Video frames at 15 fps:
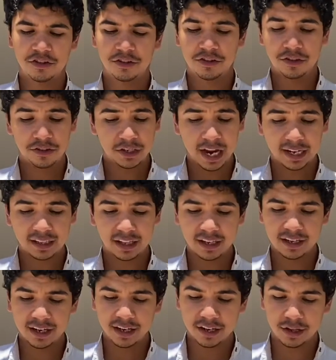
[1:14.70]
Jack
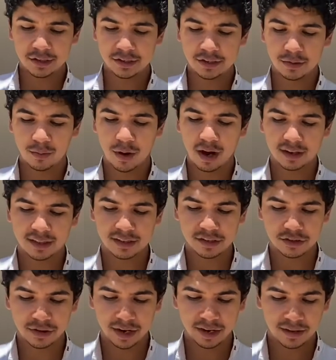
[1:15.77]
London used to walk this
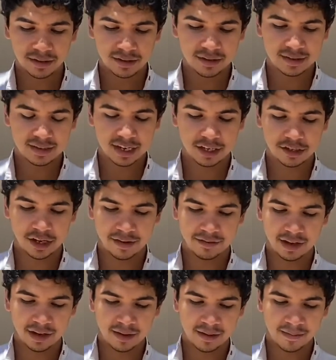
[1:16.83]
trail, said
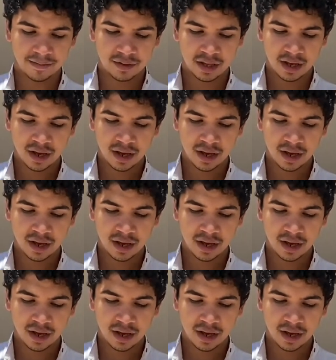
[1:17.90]
JP.